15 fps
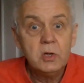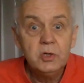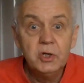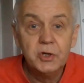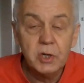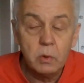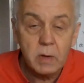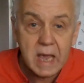
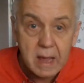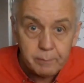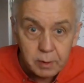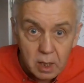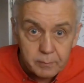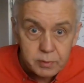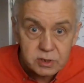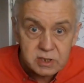You don't get
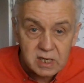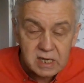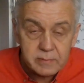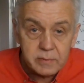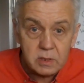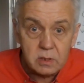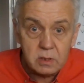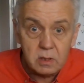blockbusters
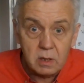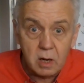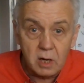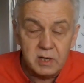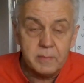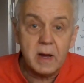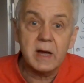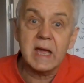anymore,
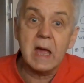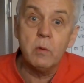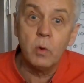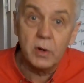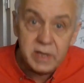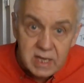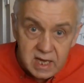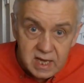or you might get
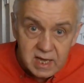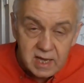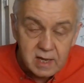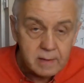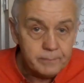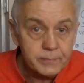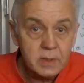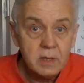one a
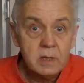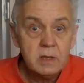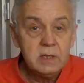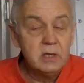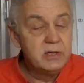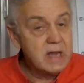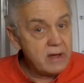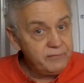year.
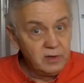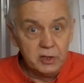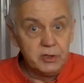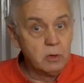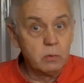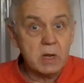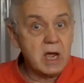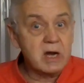You definitely
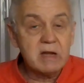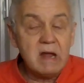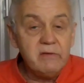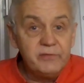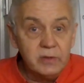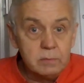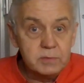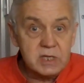don't get
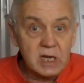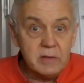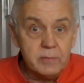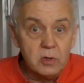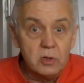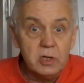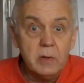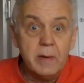great films
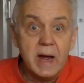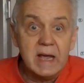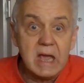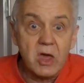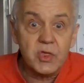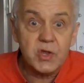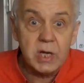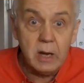anymore. You might
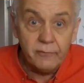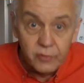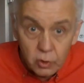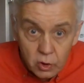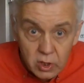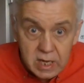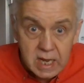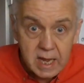get three or
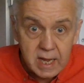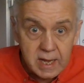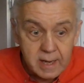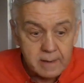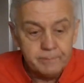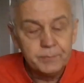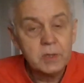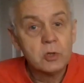four a
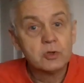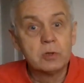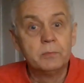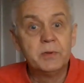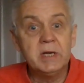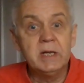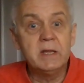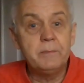year.
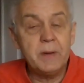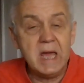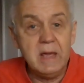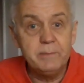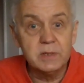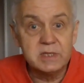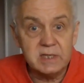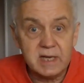Something in the
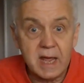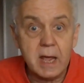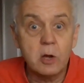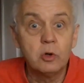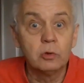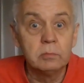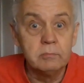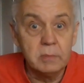paper today,
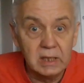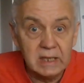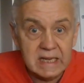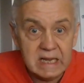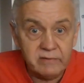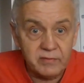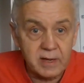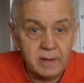couldn't
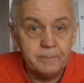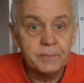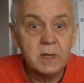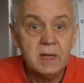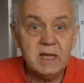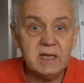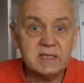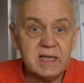believe it.
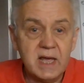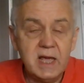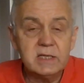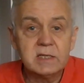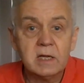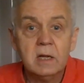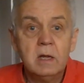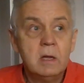It
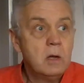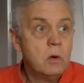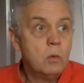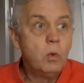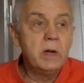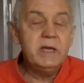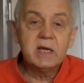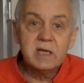says,
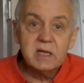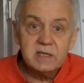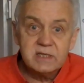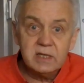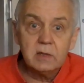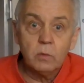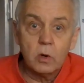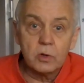when you
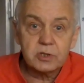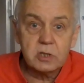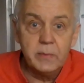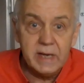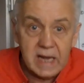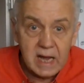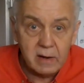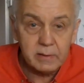consider what's
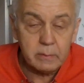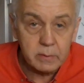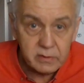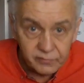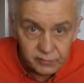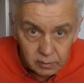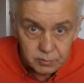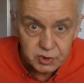coming out now with
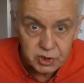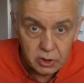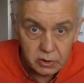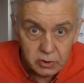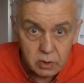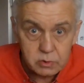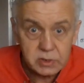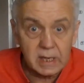the film
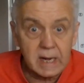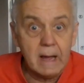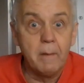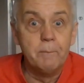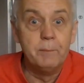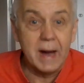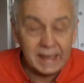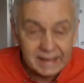studios and
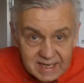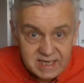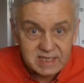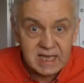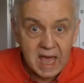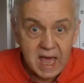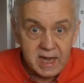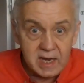how bad it's
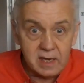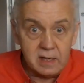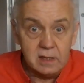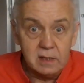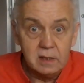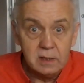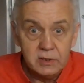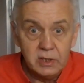getting,
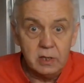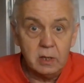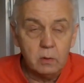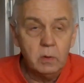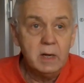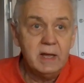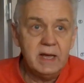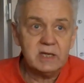you
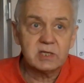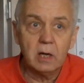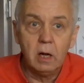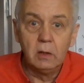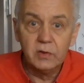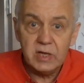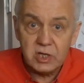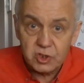know, it's
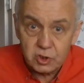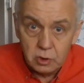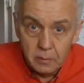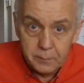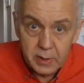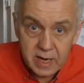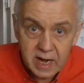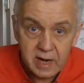all these
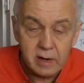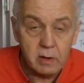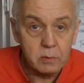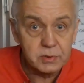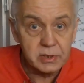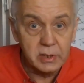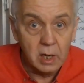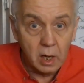
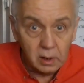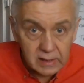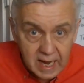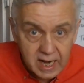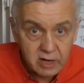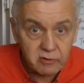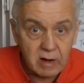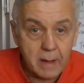superheroes and all
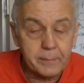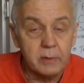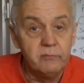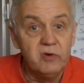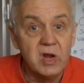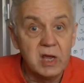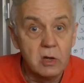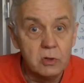that crap
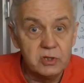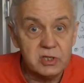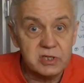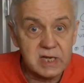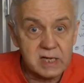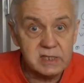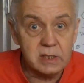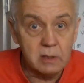and
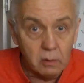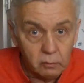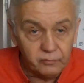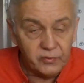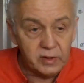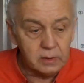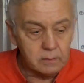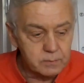regurgitating old
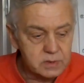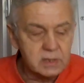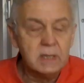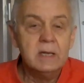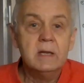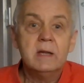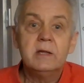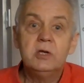films,
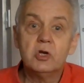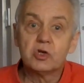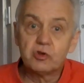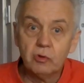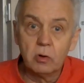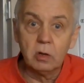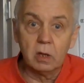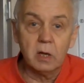you
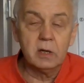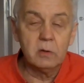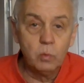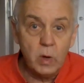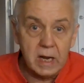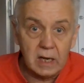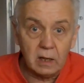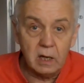struggle on a
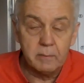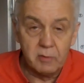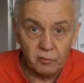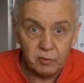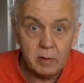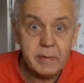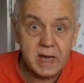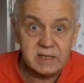weekly or
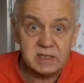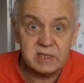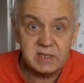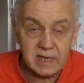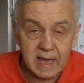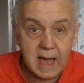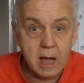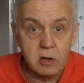monthly basis
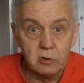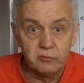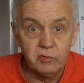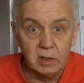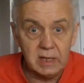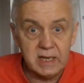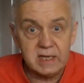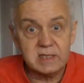to get a good
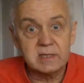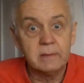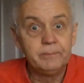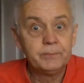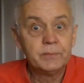release.